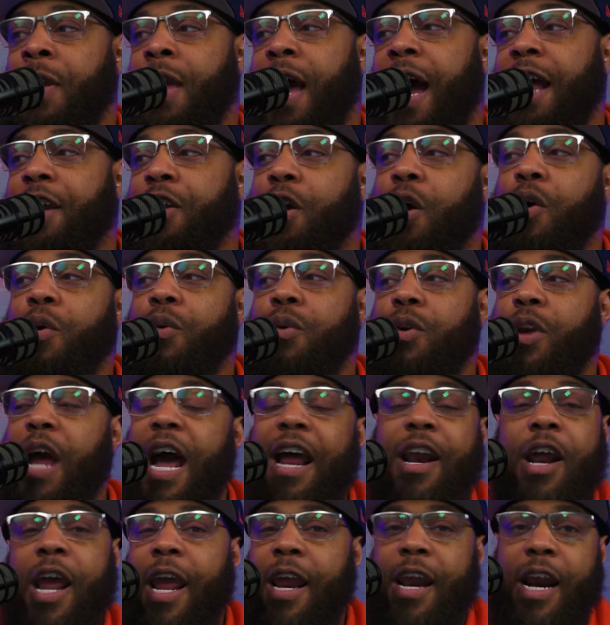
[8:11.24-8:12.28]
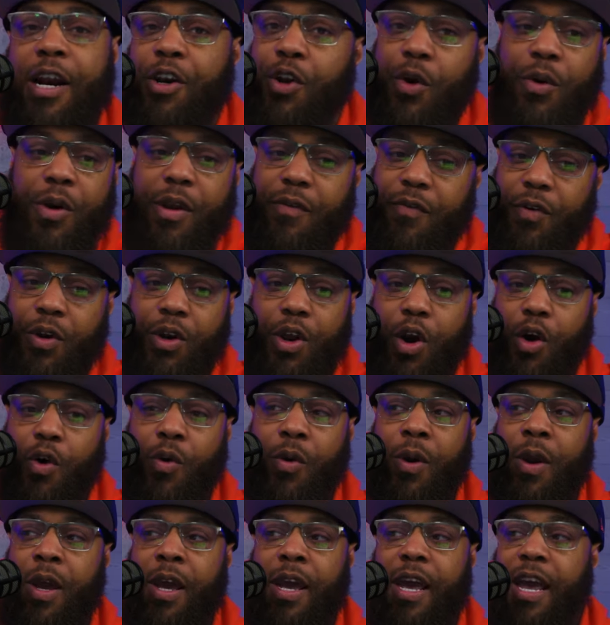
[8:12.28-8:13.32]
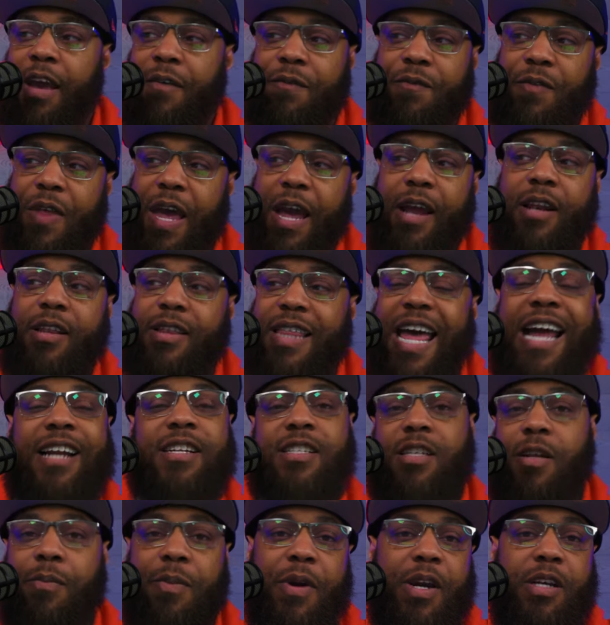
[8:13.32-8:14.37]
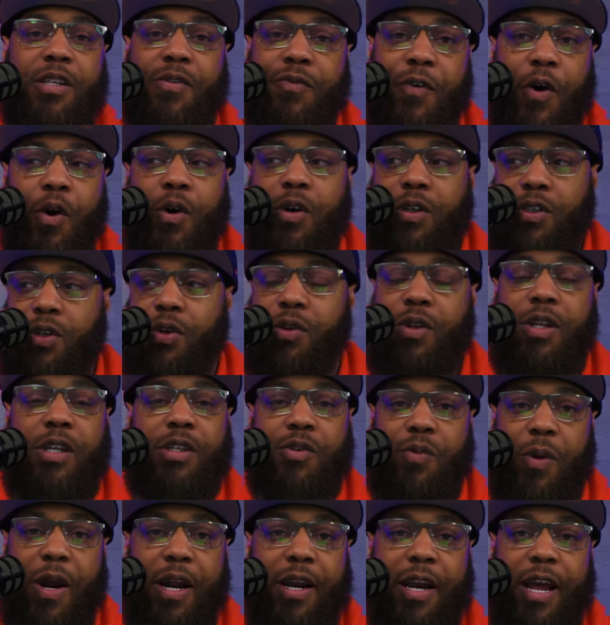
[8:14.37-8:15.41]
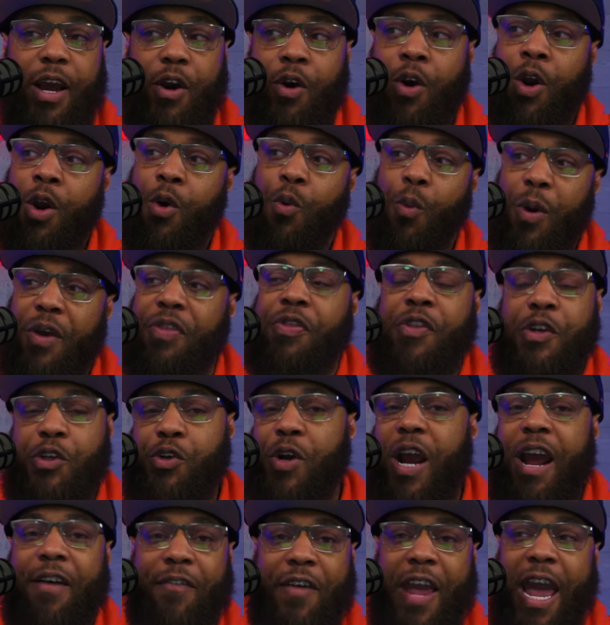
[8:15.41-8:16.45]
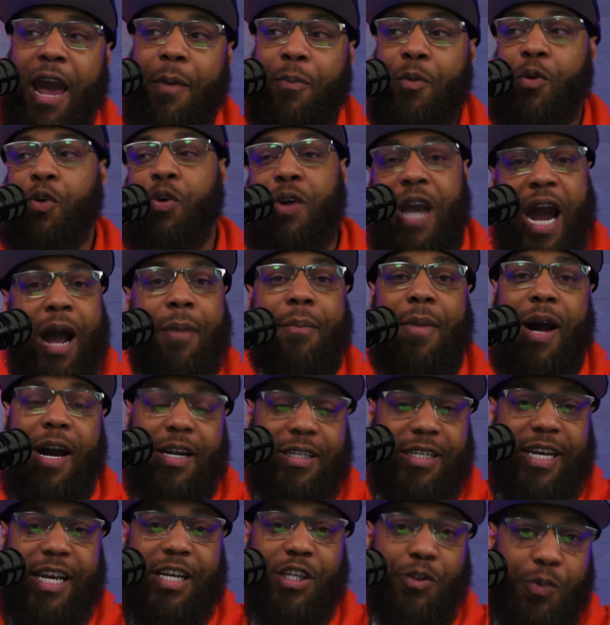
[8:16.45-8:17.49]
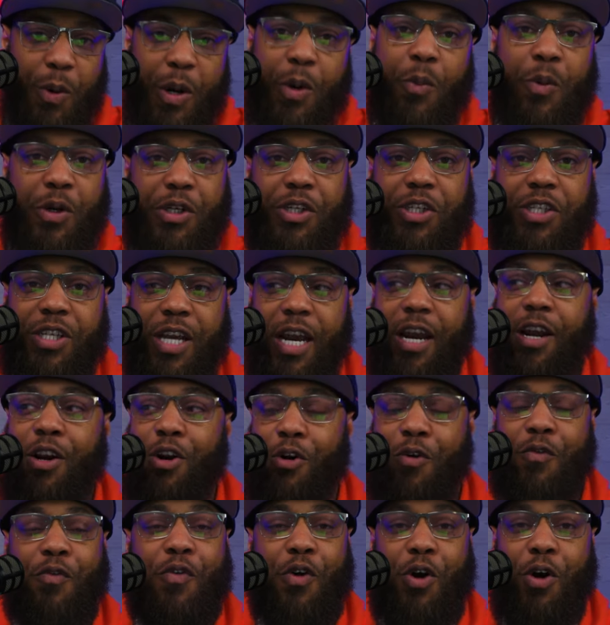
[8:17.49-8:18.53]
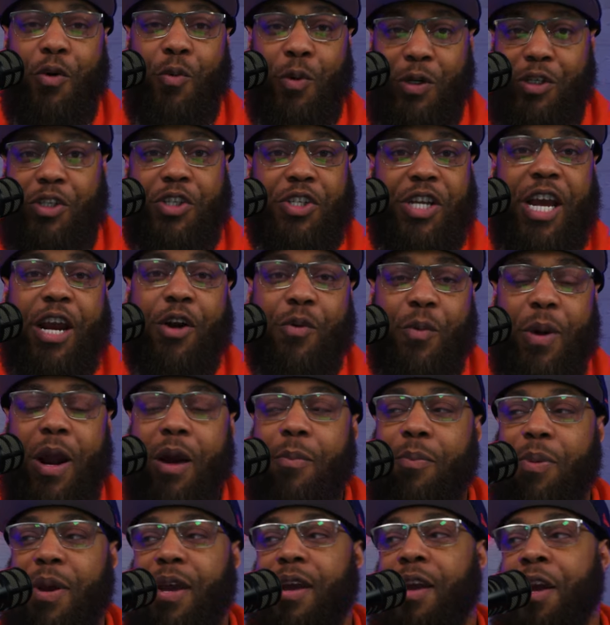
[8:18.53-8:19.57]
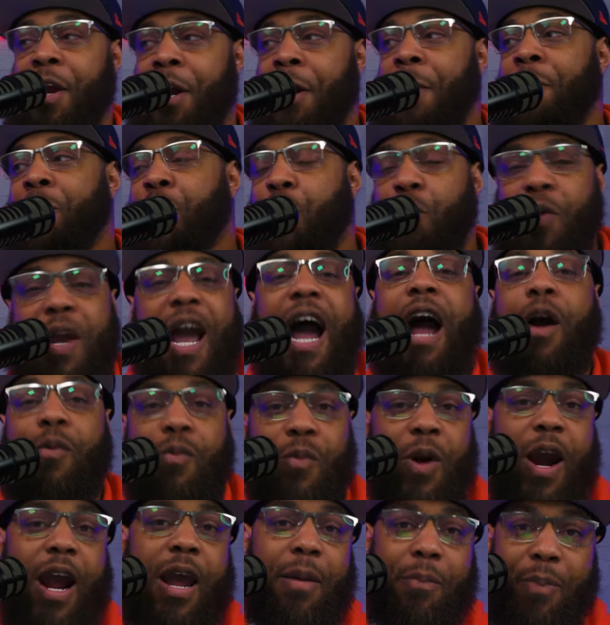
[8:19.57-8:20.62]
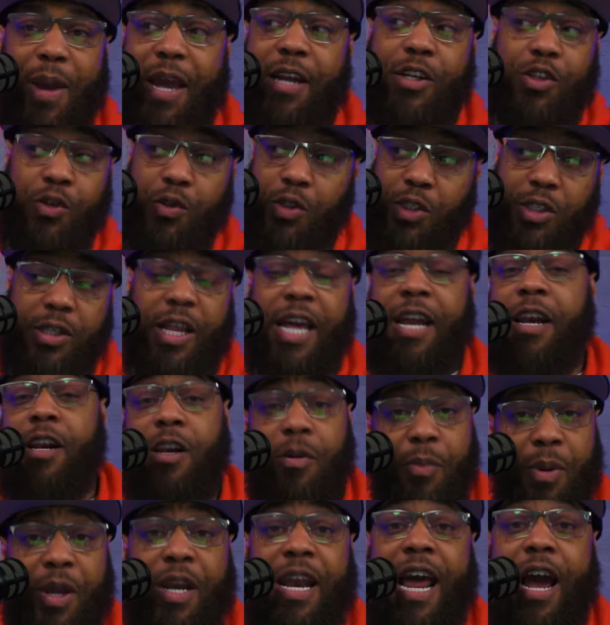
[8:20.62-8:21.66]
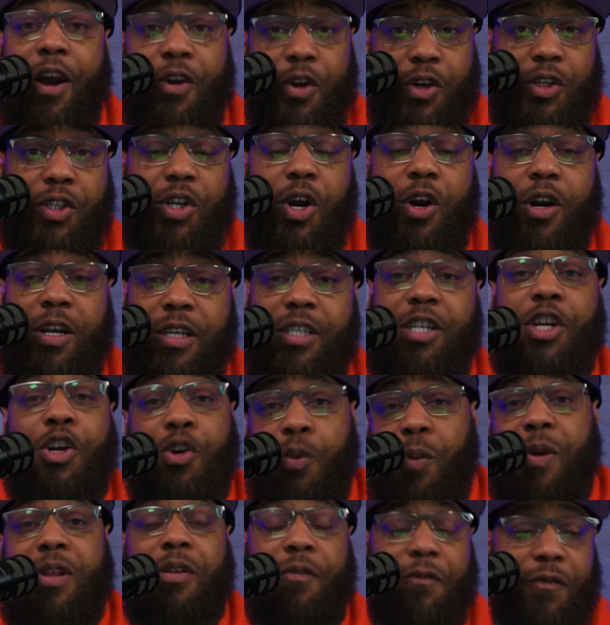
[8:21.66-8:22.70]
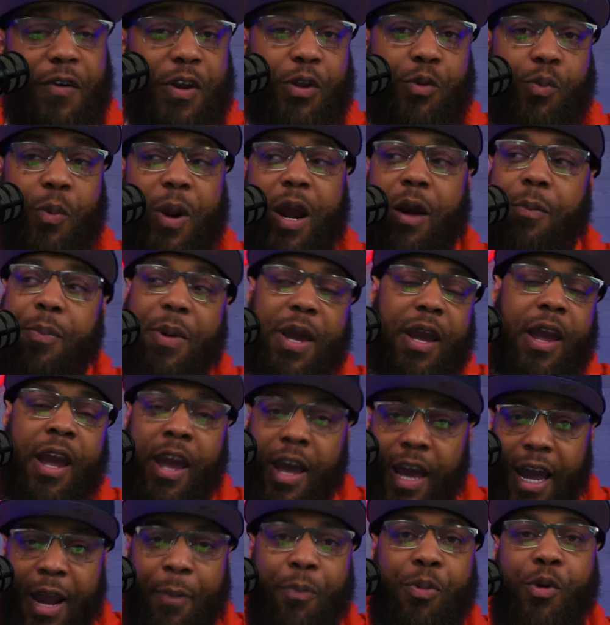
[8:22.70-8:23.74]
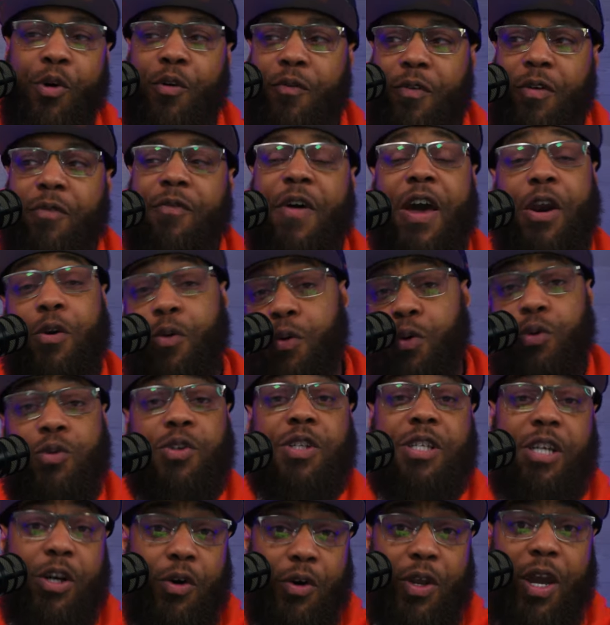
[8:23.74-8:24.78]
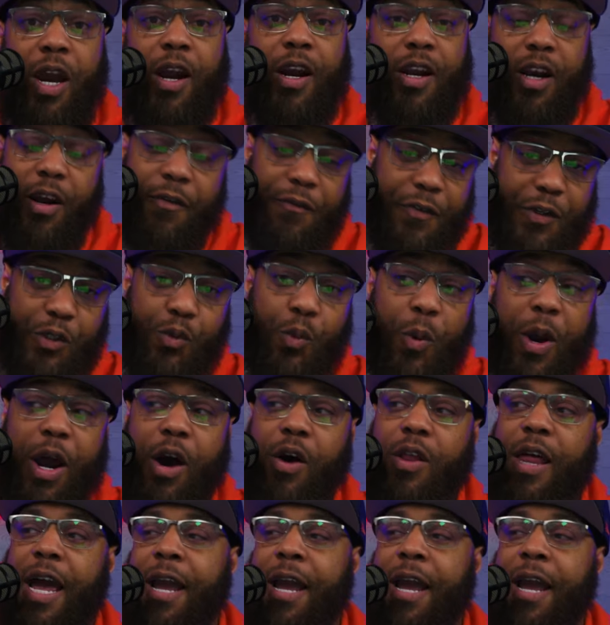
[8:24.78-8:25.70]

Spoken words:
I don't even know if that's the biggest focus on this right now. With the draft capital, you got Montez Sweat with your second-round pick. You got Ryan Bates, who's slated to be now your starting center with a fifth-round pick, a proven veteran who's still young enough as well.